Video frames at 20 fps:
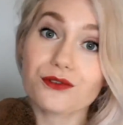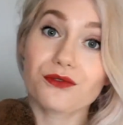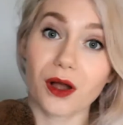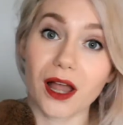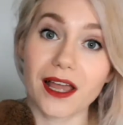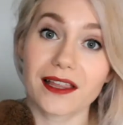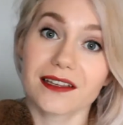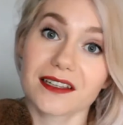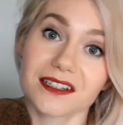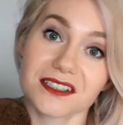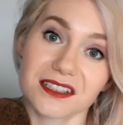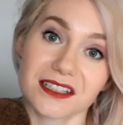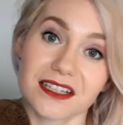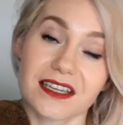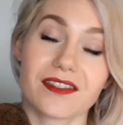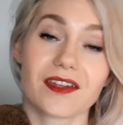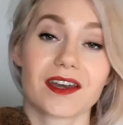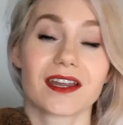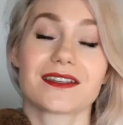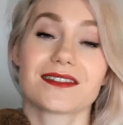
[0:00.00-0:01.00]
violently
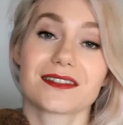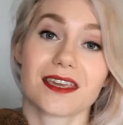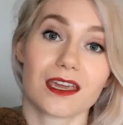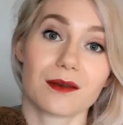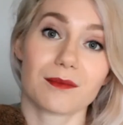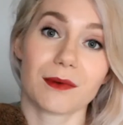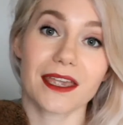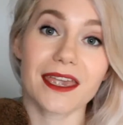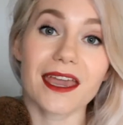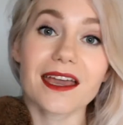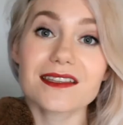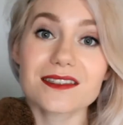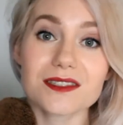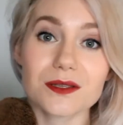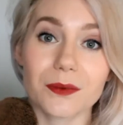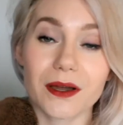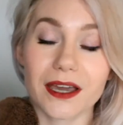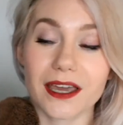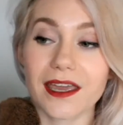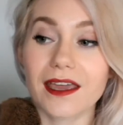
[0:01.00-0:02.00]
that I scared my cats
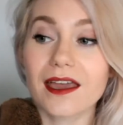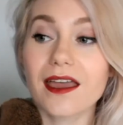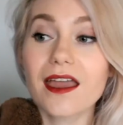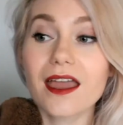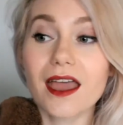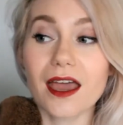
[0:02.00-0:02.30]
away